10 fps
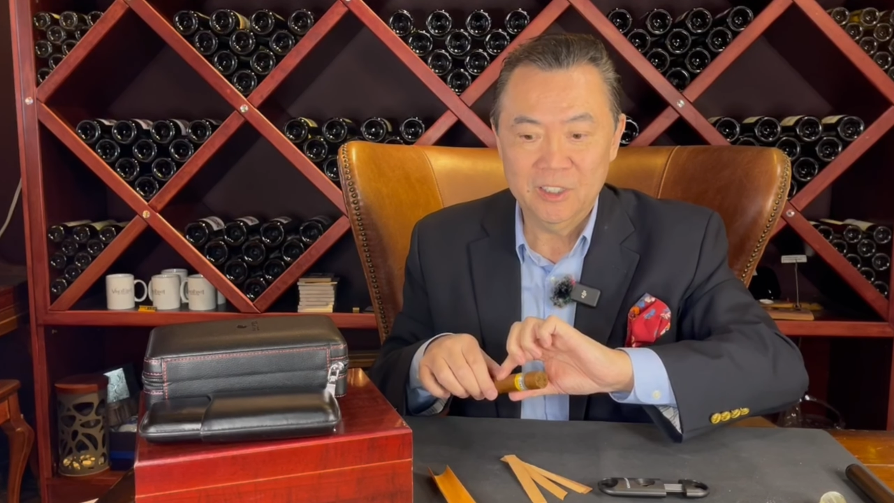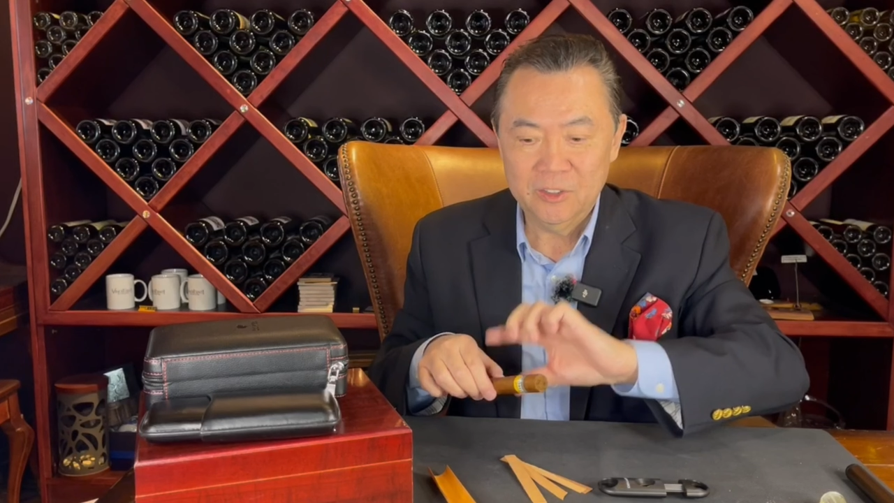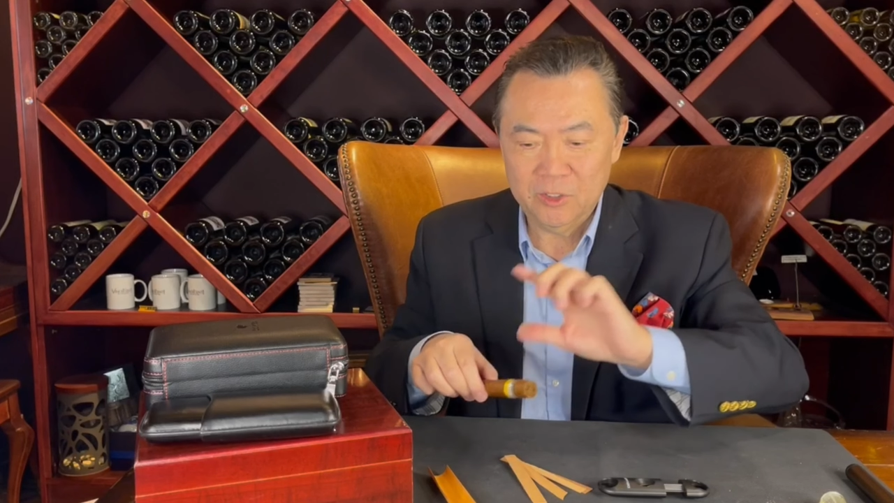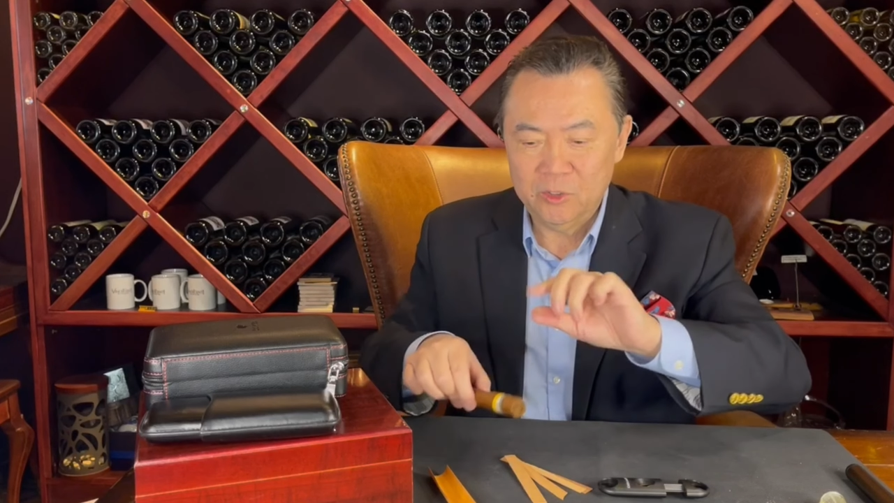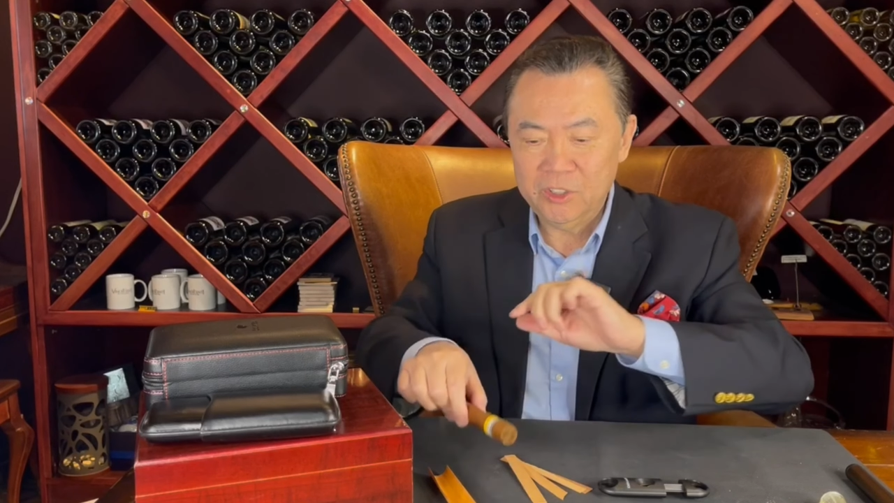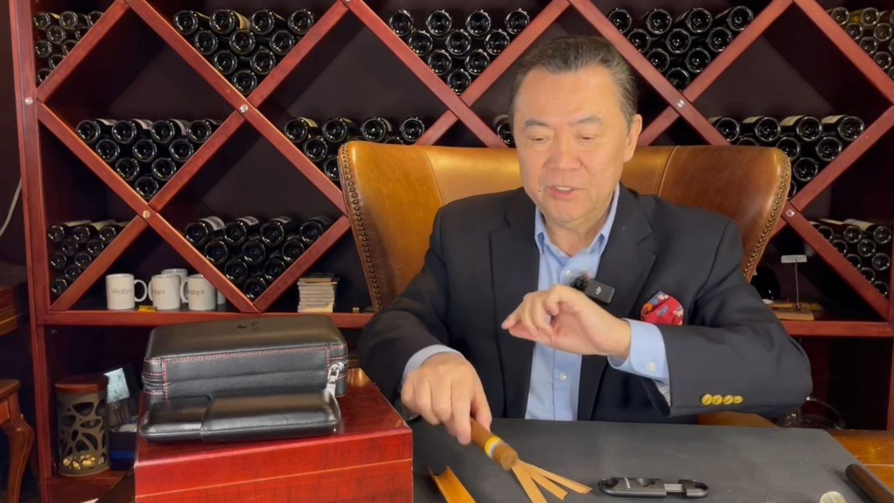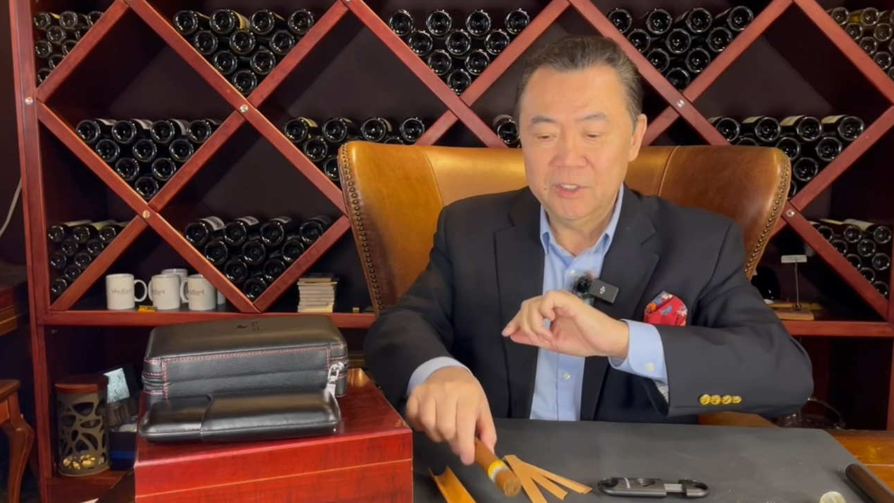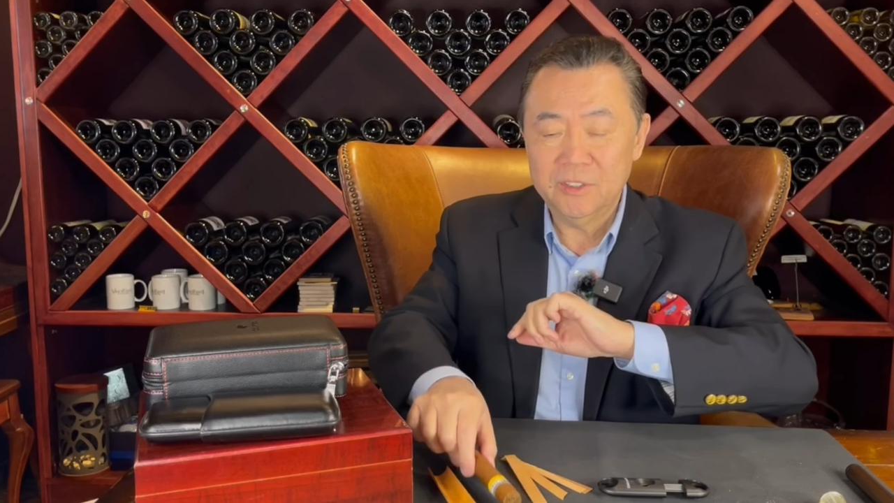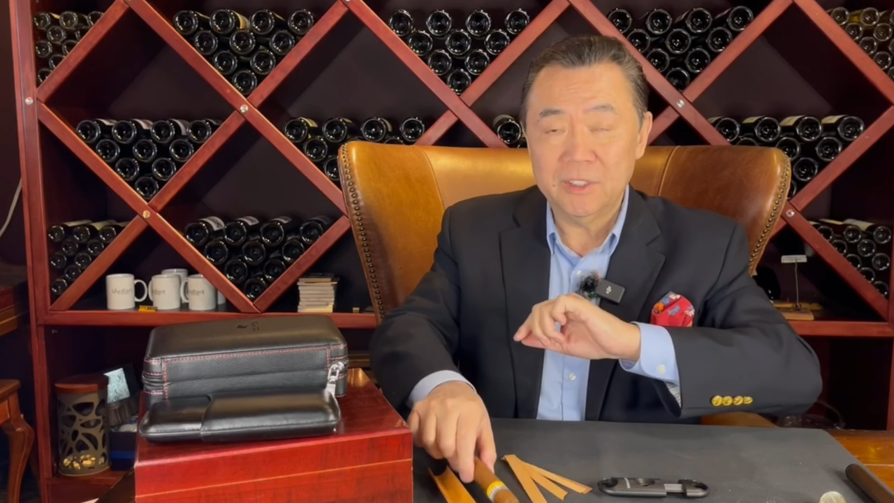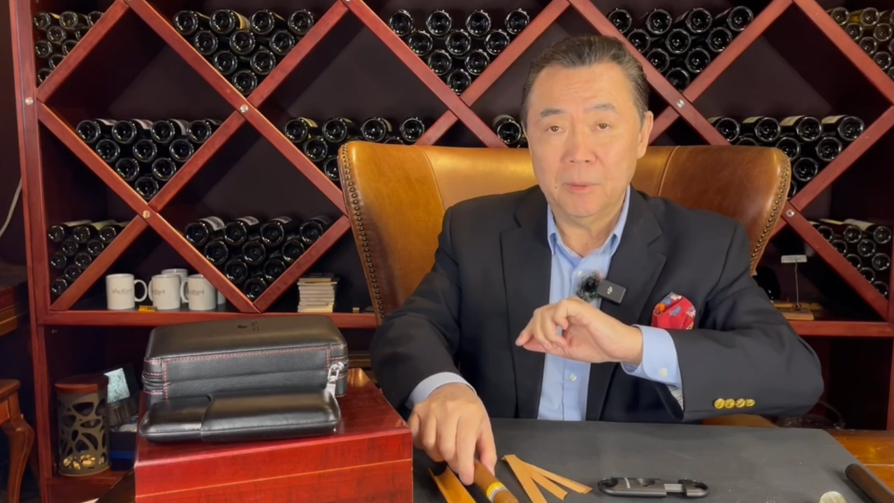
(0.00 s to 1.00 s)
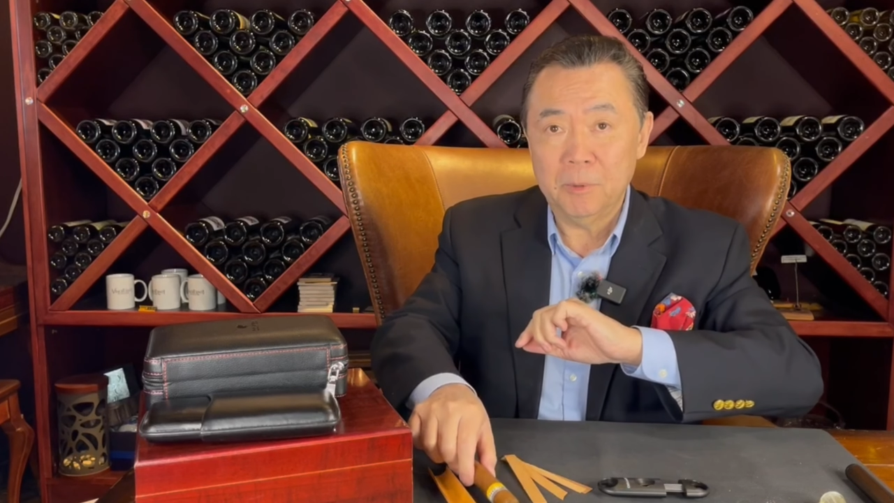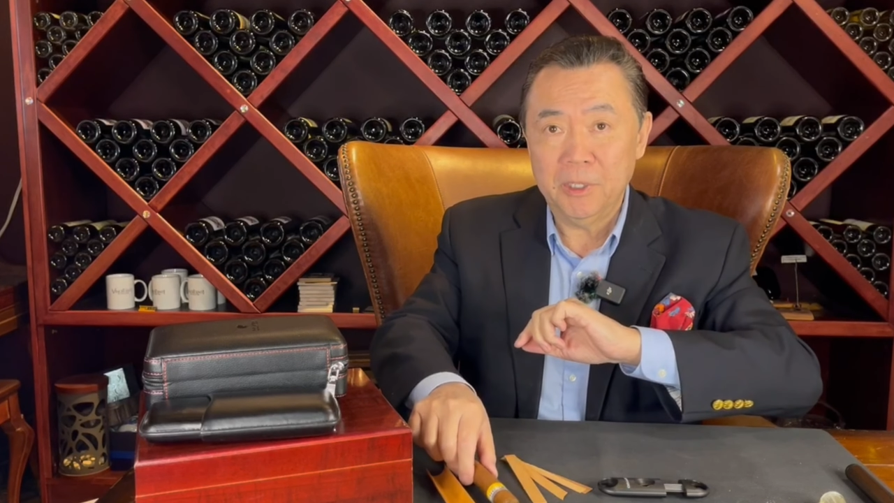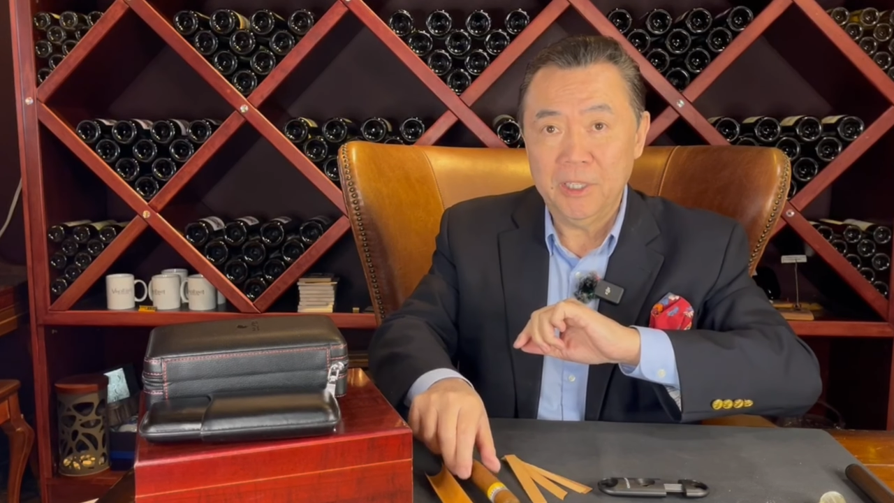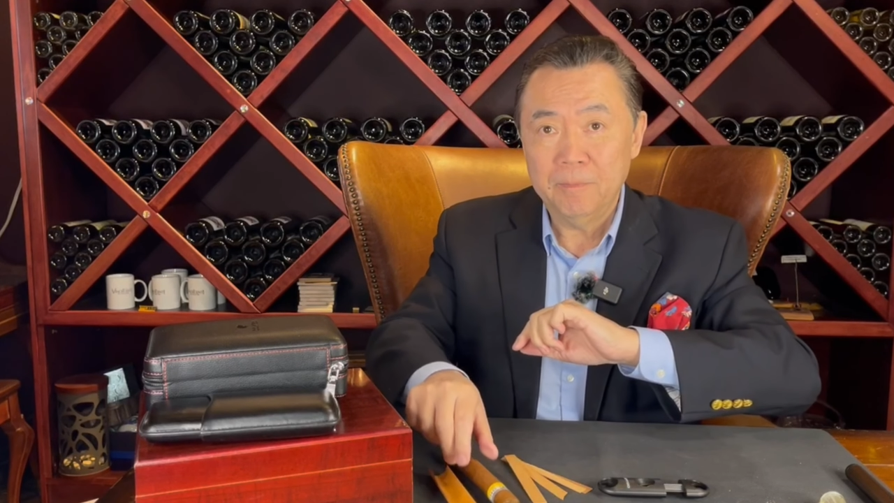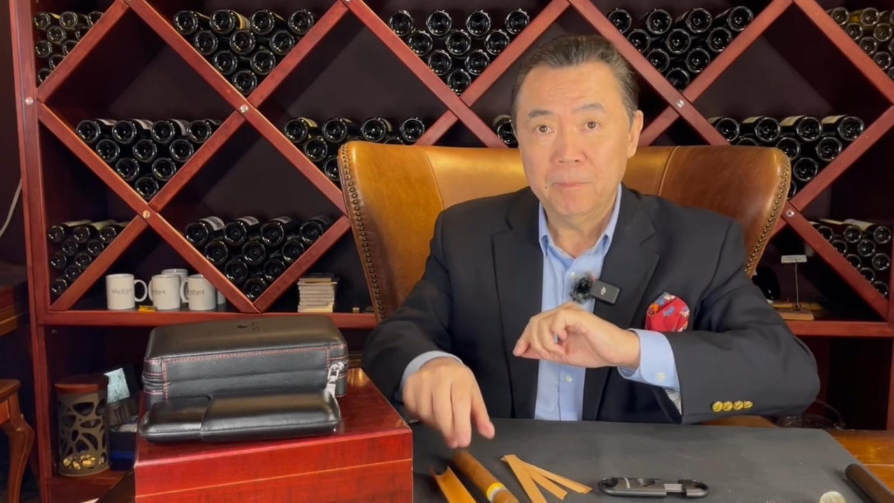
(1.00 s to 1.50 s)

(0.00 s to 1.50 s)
So just in summary,